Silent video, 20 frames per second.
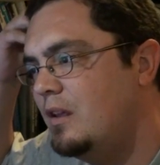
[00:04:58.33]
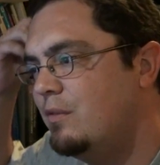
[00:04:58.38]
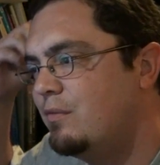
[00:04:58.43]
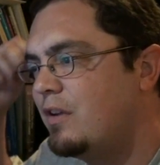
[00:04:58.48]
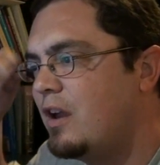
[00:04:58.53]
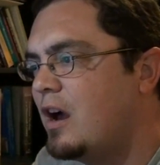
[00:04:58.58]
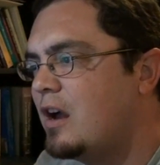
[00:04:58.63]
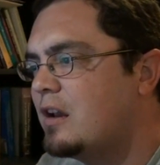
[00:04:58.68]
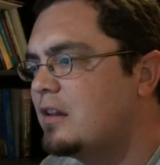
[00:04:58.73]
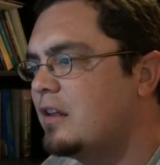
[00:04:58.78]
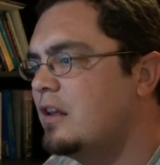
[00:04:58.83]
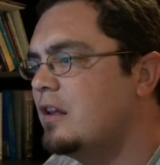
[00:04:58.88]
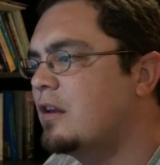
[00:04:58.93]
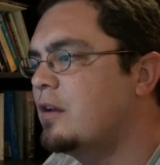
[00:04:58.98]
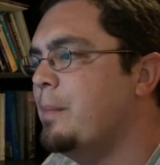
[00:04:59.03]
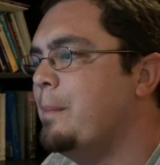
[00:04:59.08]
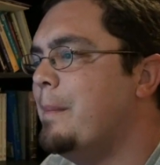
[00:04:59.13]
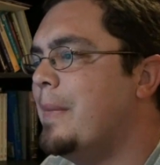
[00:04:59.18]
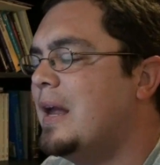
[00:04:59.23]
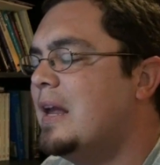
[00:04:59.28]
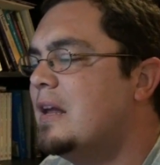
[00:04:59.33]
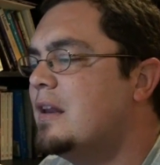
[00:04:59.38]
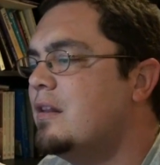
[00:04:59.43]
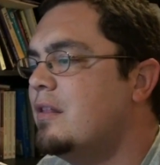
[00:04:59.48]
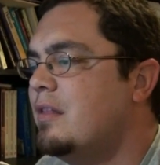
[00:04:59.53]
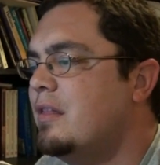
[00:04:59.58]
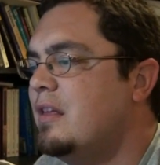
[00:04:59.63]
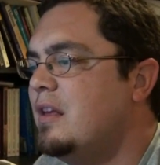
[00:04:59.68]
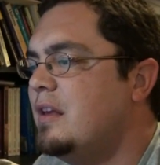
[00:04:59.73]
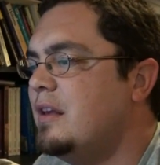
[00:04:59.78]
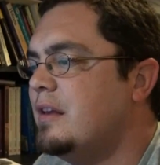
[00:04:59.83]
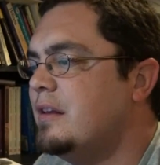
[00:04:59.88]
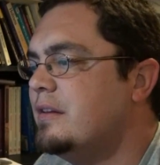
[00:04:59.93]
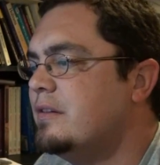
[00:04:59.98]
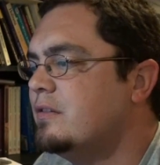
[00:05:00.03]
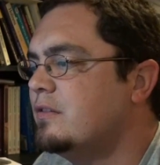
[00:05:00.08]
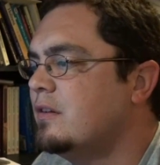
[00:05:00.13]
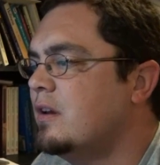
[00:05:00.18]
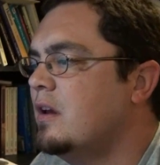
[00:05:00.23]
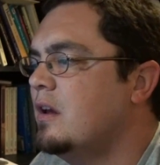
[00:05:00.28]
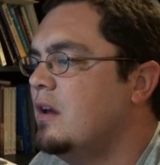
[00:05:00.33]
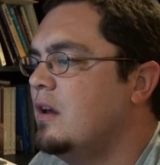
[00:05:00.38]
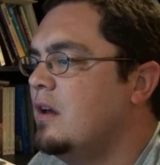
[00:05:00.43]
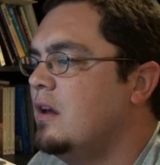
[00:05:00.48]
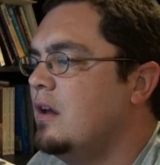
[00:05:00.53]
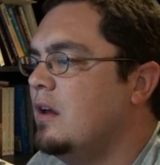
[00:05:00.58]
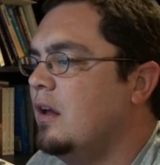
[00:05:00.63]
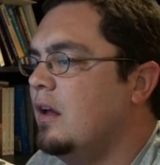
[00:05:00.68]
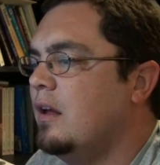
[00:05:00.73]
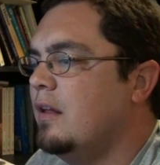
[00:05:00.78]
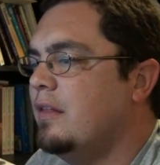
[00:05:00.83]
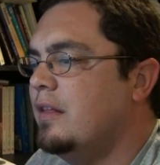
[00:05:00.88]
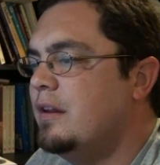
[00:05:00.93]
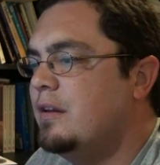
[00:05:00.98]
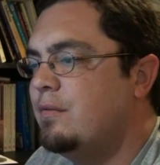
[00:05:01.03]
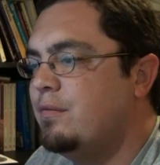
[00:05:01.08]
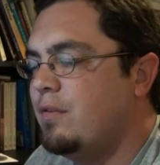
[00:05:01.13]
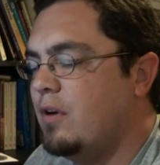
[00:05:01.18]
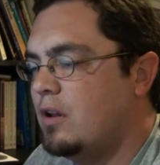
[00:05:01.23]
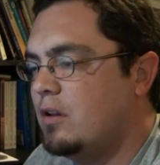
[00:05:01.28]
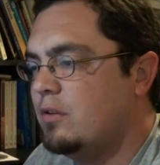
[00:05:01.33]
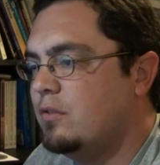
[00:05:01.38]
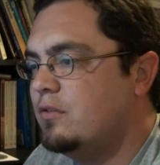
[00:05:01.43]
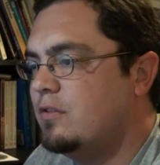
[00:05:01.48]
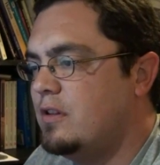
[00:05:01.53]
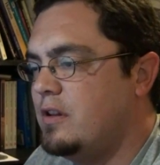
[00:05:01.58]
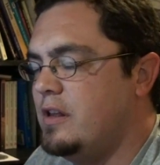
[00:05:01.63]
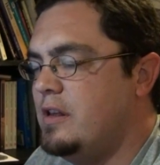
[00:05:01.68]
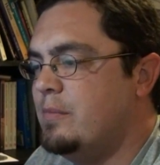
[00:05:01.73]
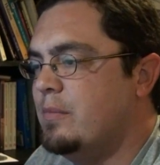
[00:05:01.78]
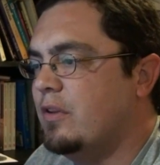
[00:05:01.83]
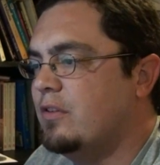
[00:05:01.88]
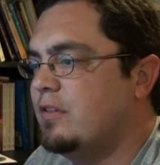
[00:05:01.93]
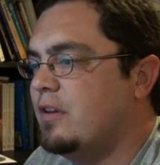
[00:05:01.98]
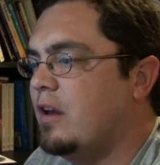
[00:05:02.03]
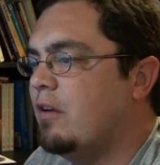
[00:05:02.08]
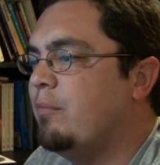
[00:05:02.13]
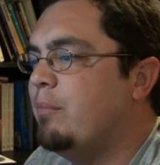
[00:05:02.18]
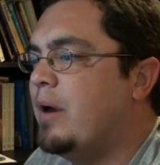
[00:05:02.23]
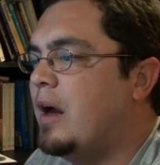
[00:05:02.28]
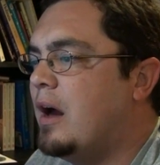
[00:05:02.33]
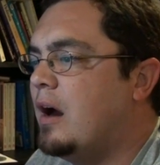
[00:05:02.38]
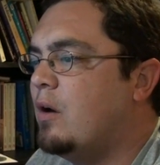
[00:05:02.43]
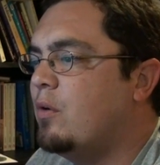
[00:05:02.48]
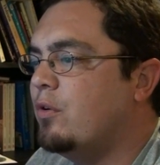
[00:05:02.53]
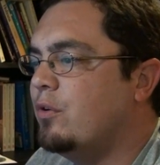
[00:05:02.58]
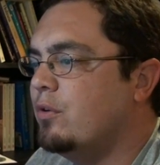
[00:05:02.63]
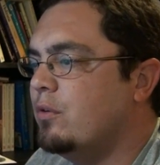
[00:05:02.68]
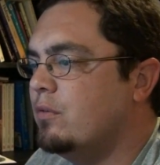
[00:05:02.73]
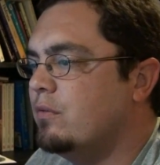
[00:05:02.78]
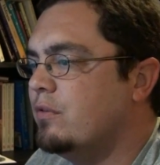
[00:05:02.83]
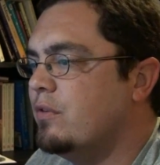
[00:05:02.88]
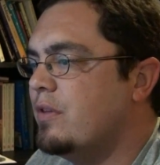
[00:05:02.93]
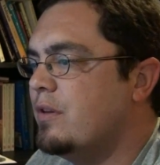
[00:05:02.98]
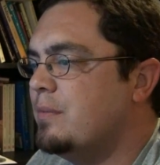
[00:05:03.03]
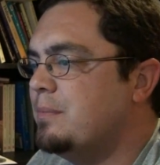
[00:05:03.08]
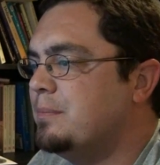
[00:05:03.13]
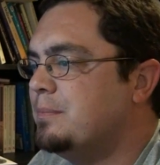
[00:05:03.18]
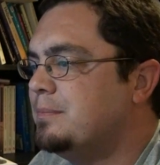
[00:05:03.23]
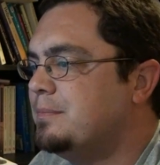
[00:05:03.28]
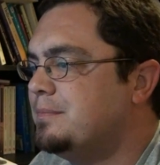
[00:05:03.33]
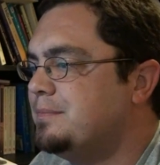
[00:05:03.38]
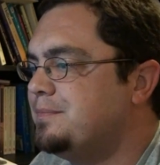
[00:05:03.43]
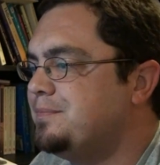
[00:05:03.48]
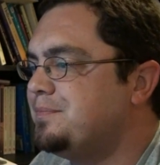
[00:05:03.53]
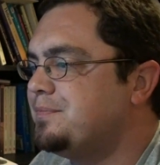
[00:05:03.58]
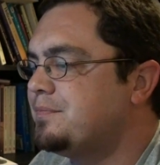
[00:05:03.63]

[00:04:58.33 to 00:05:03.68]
If God can command these, then it follows that he must have power over them,